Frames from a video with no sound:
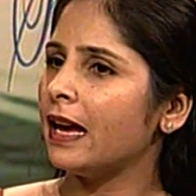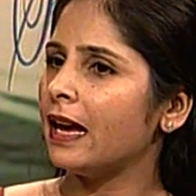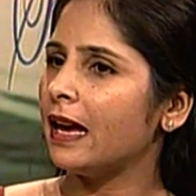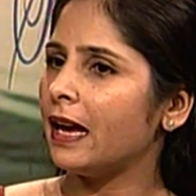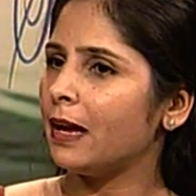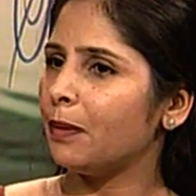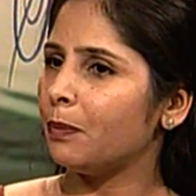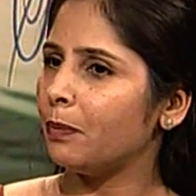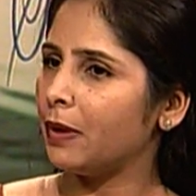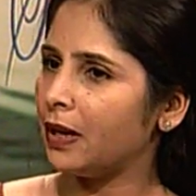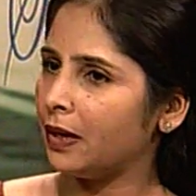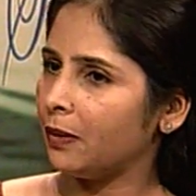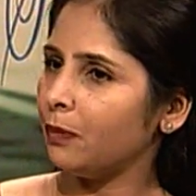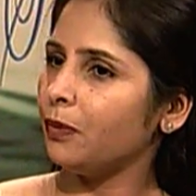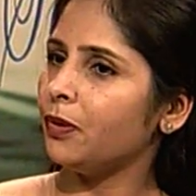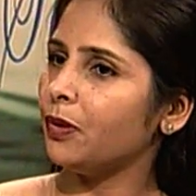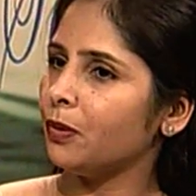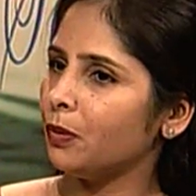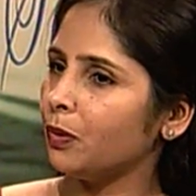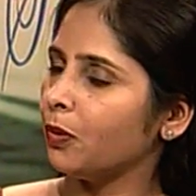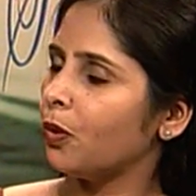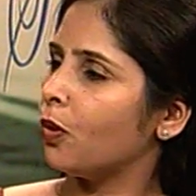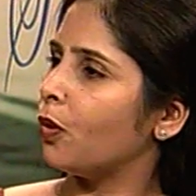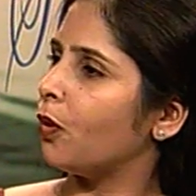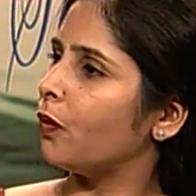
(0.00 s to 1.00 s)
And when
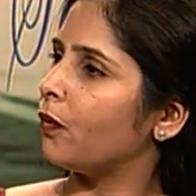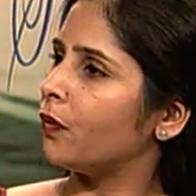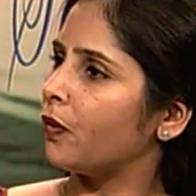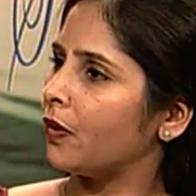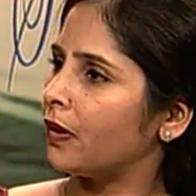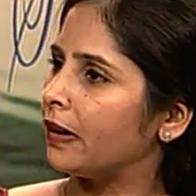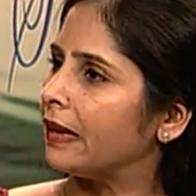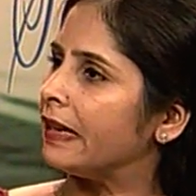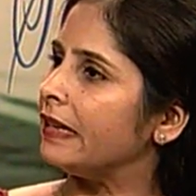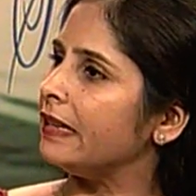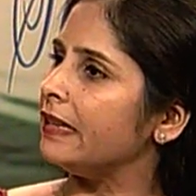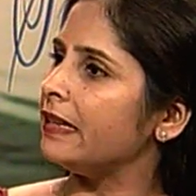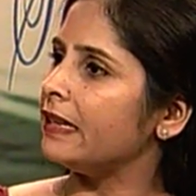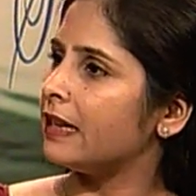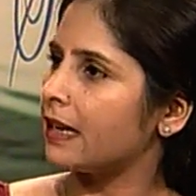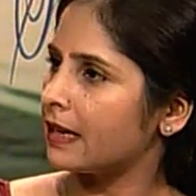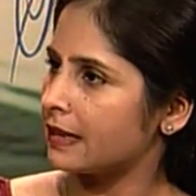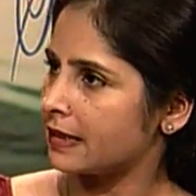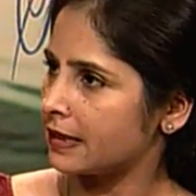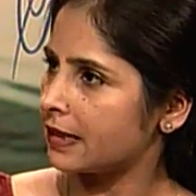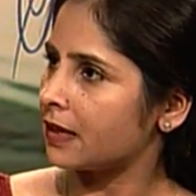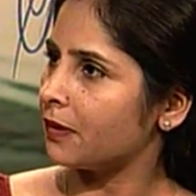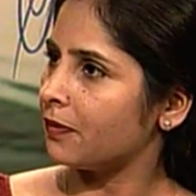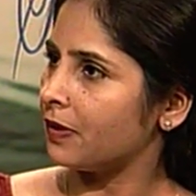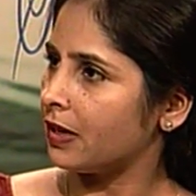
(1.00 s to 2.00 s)
you go for any
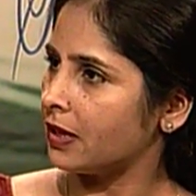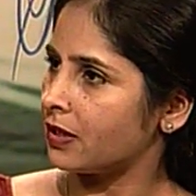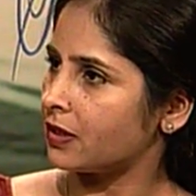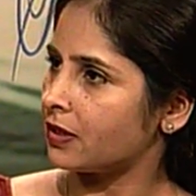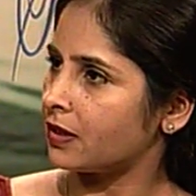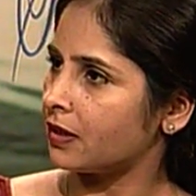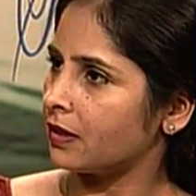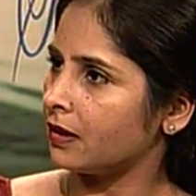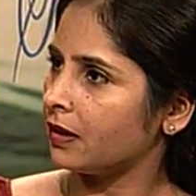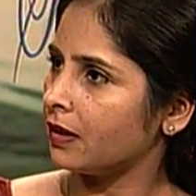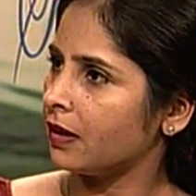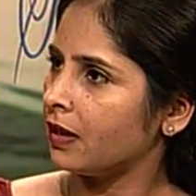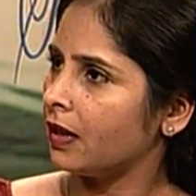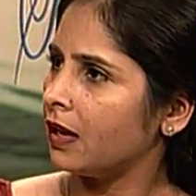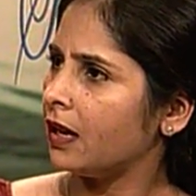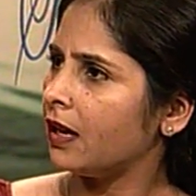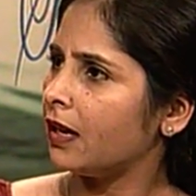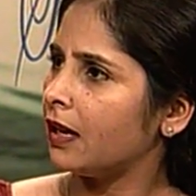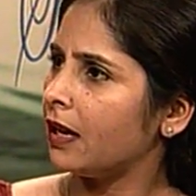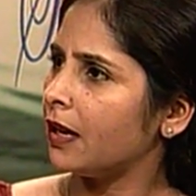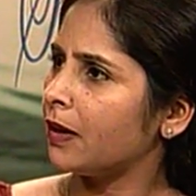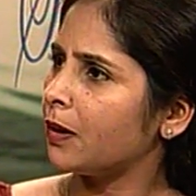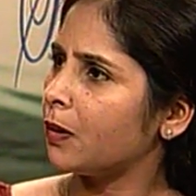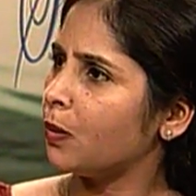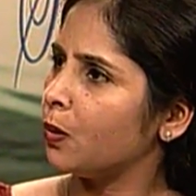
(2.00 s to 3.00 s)
excavation,
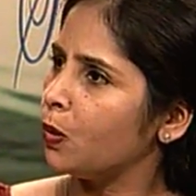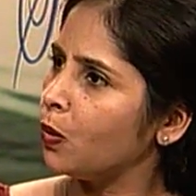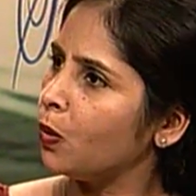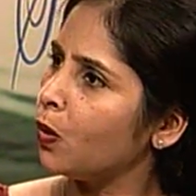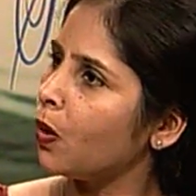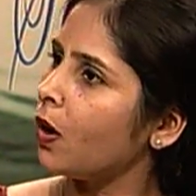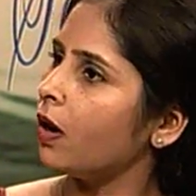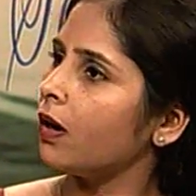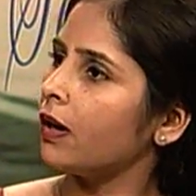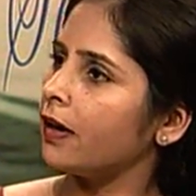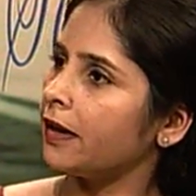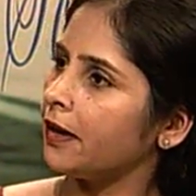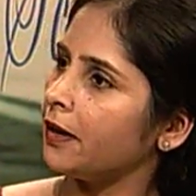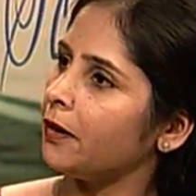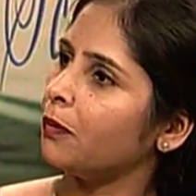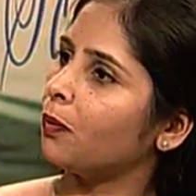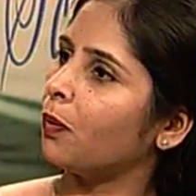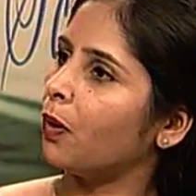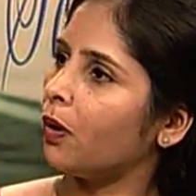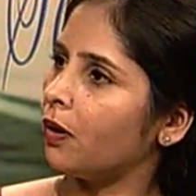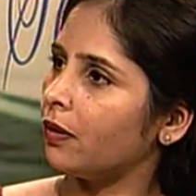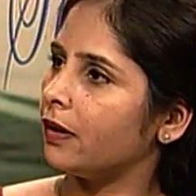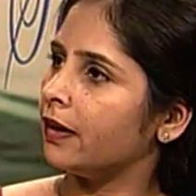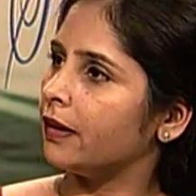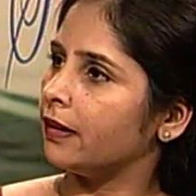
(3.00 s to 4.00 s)
like who all are
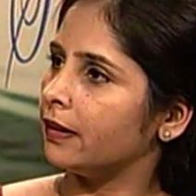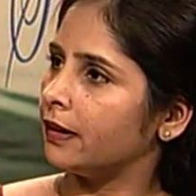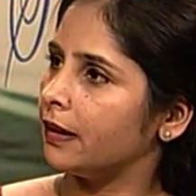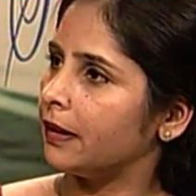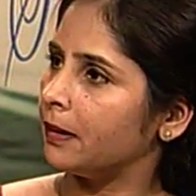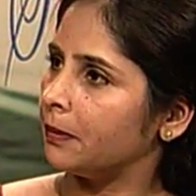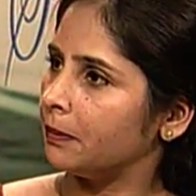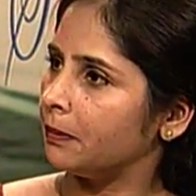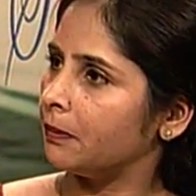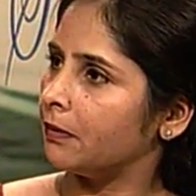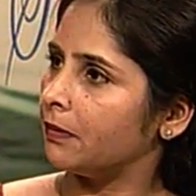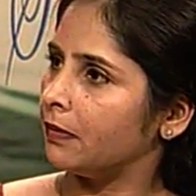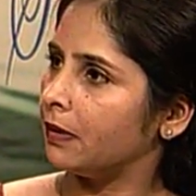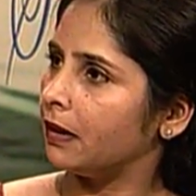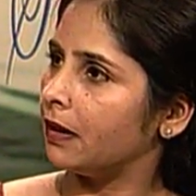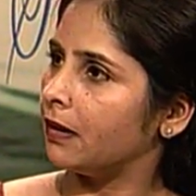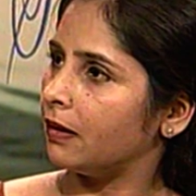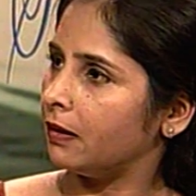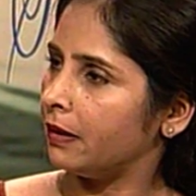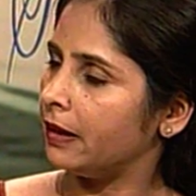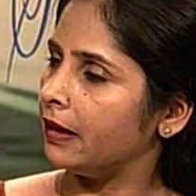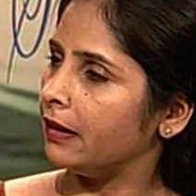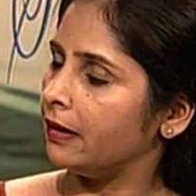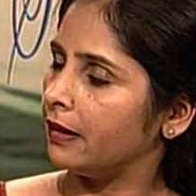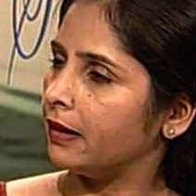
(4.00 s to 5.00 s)
involved in them,
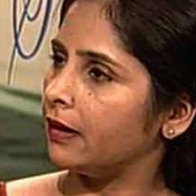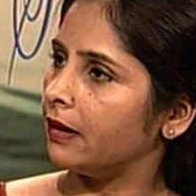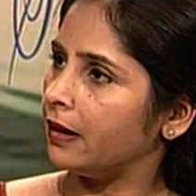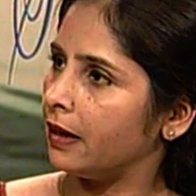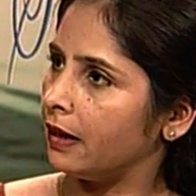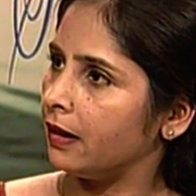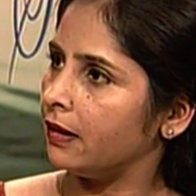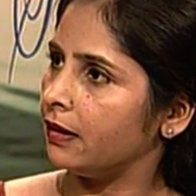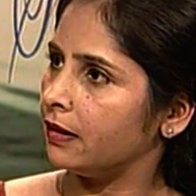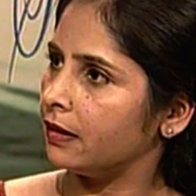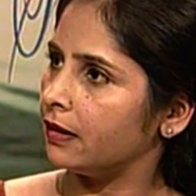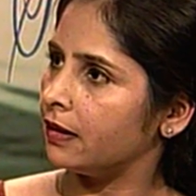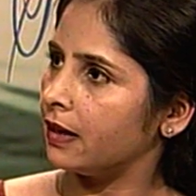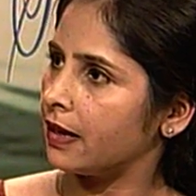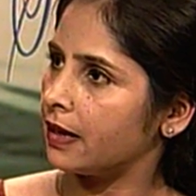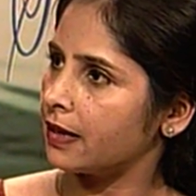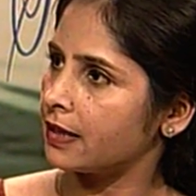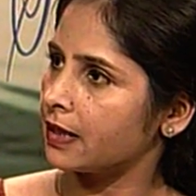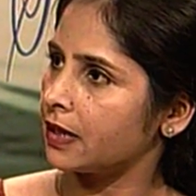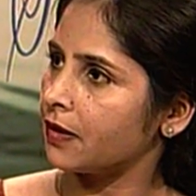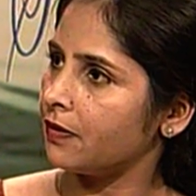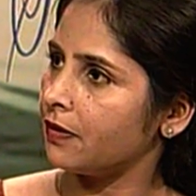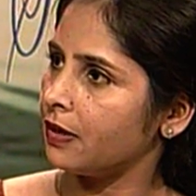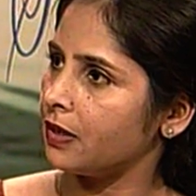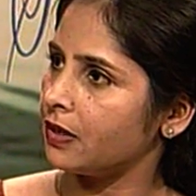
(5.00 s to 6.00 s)
in the
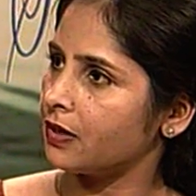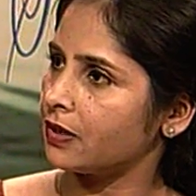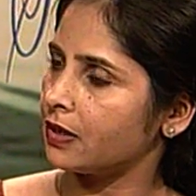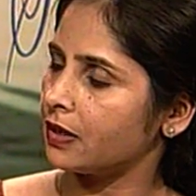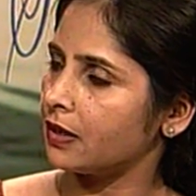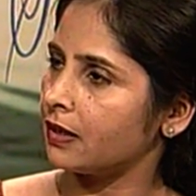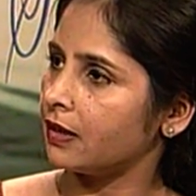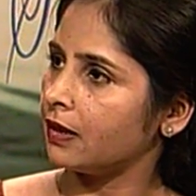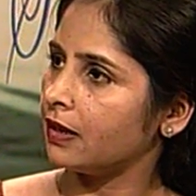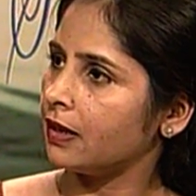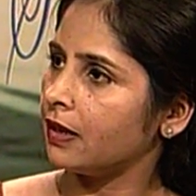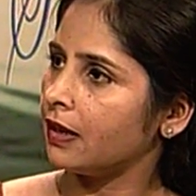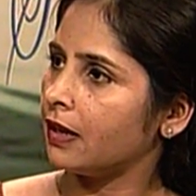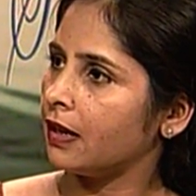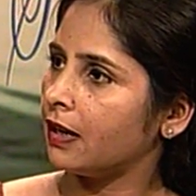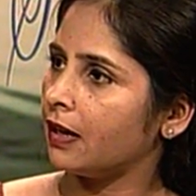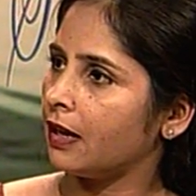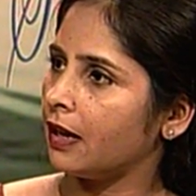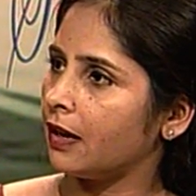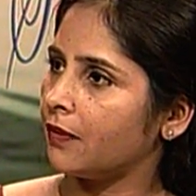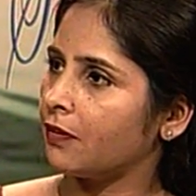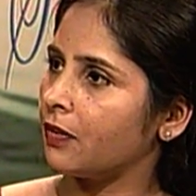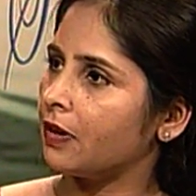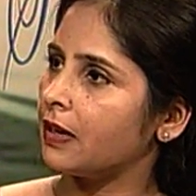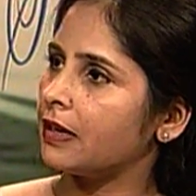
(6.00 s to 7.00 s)
excavation?
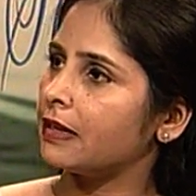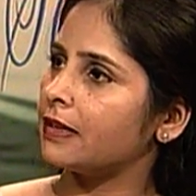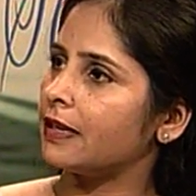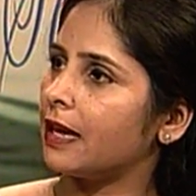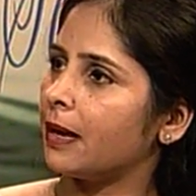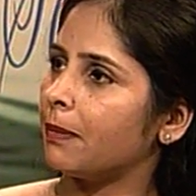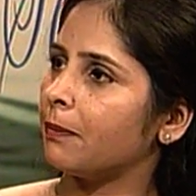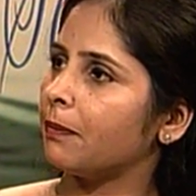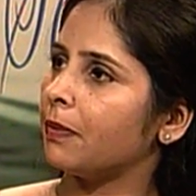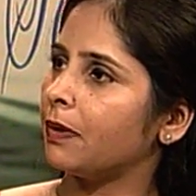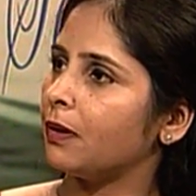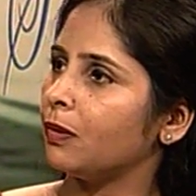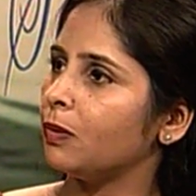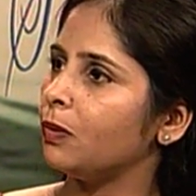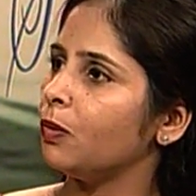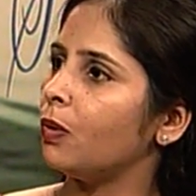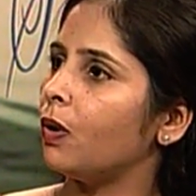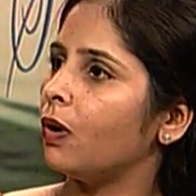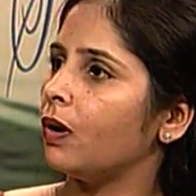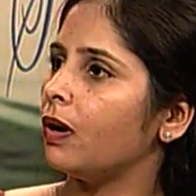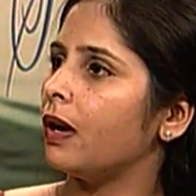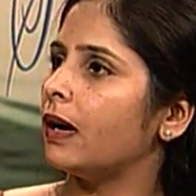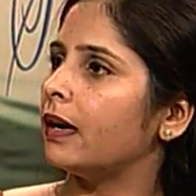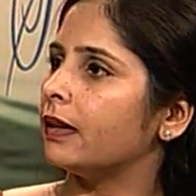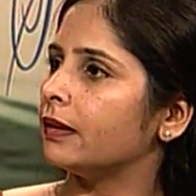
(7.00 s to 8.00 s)
Like for example, who
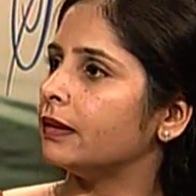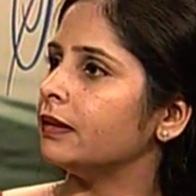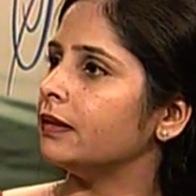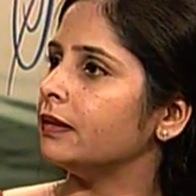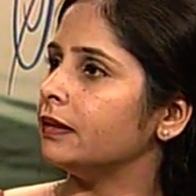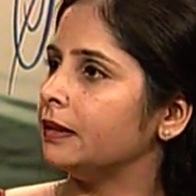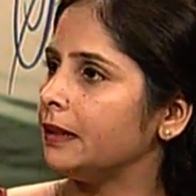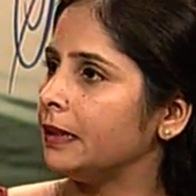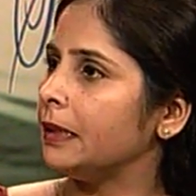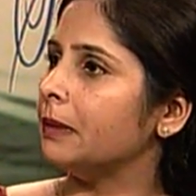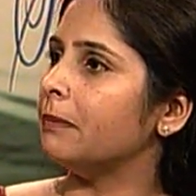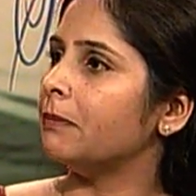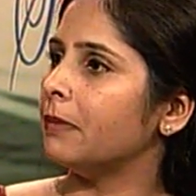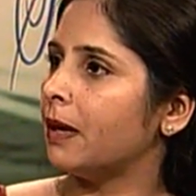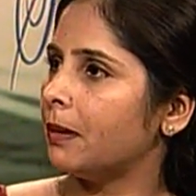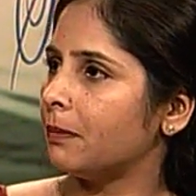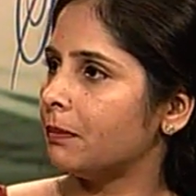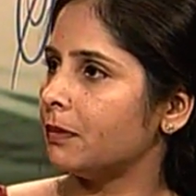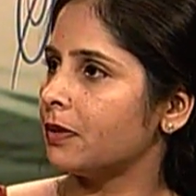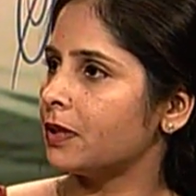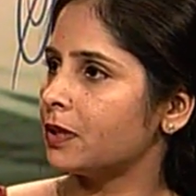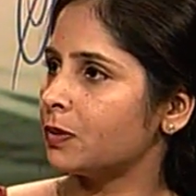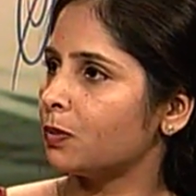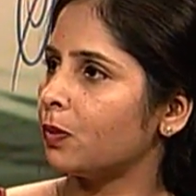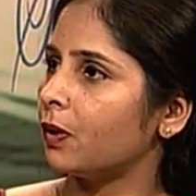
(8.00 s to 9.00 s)
all are the team
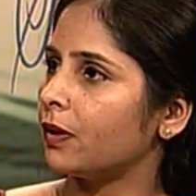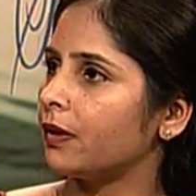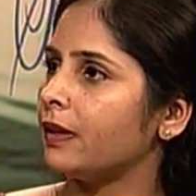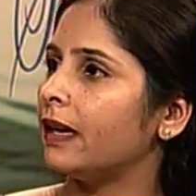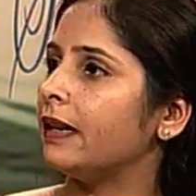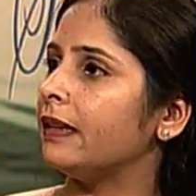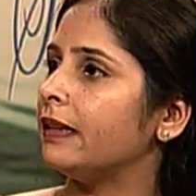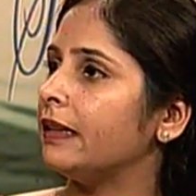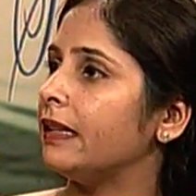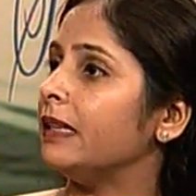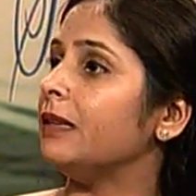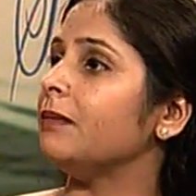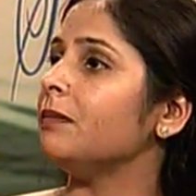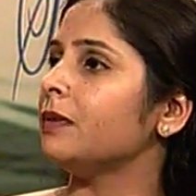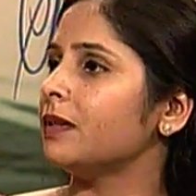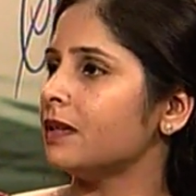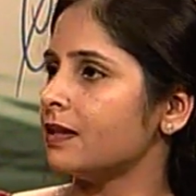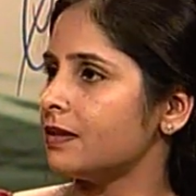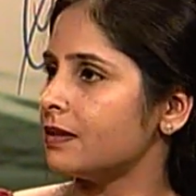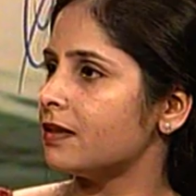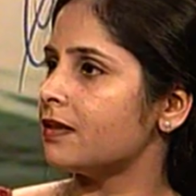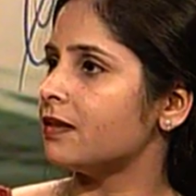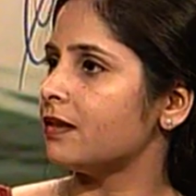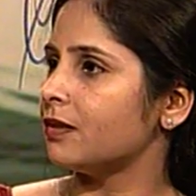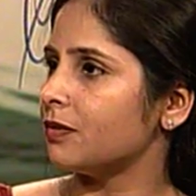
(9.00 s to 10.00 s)
members? What that team
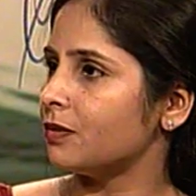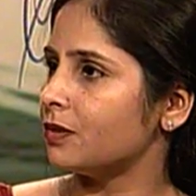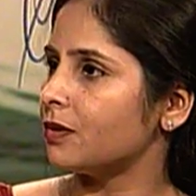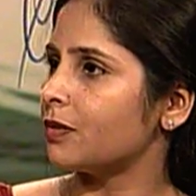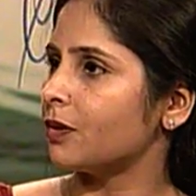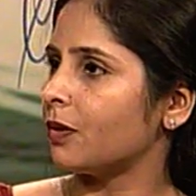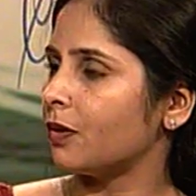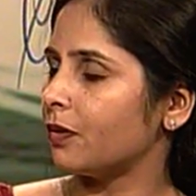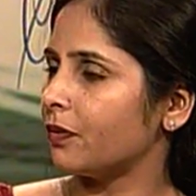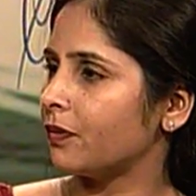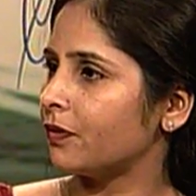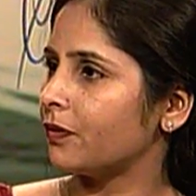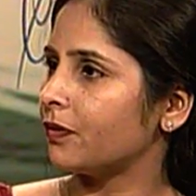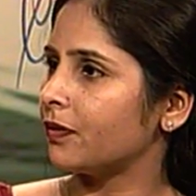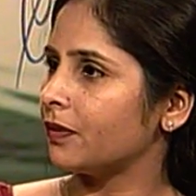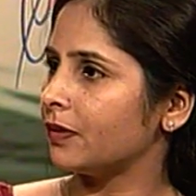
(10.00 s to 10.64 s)
constitutes of?